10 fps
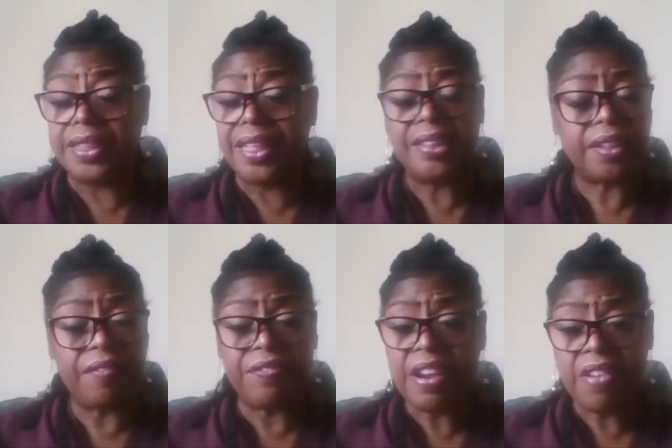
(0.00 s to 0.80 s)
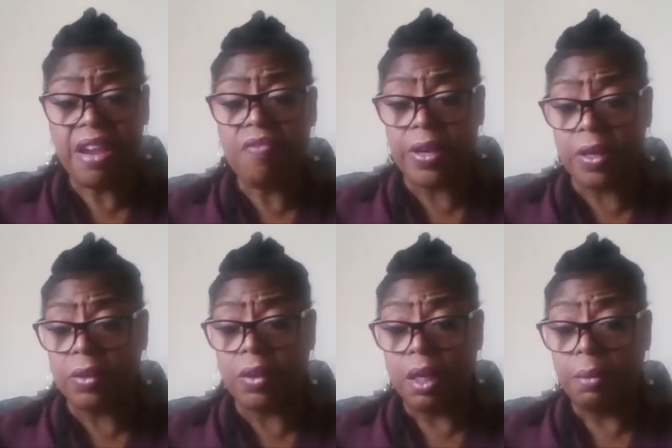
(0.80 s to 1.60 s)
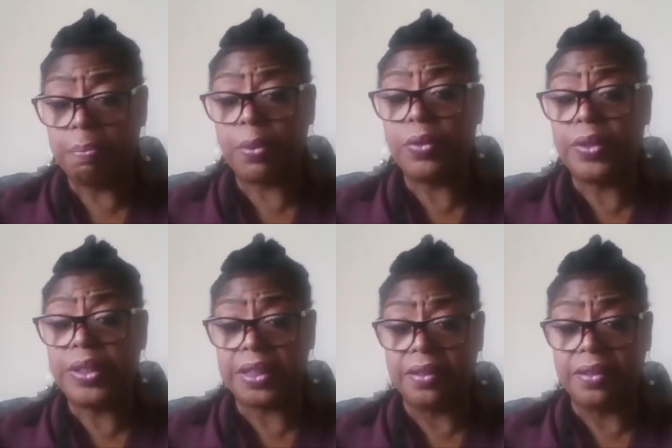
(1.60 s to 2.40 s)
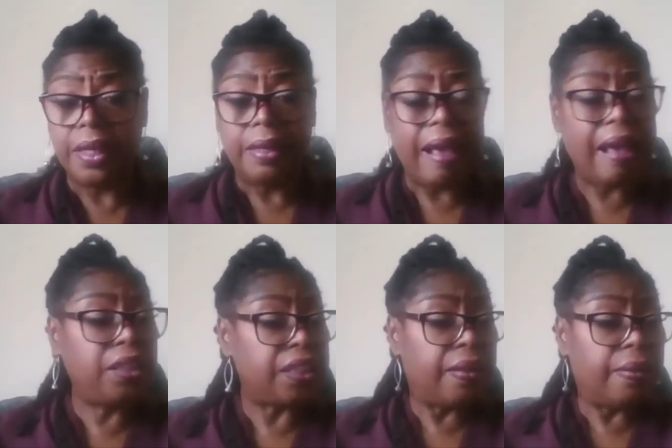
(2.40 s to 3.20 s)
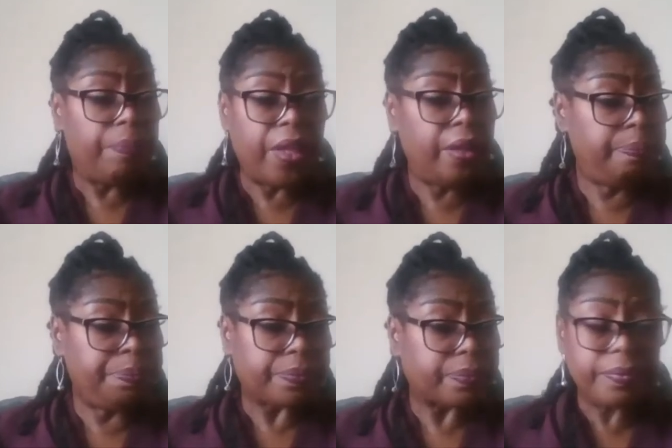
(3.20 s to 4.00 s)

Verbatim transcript: It's a very real poison. And um,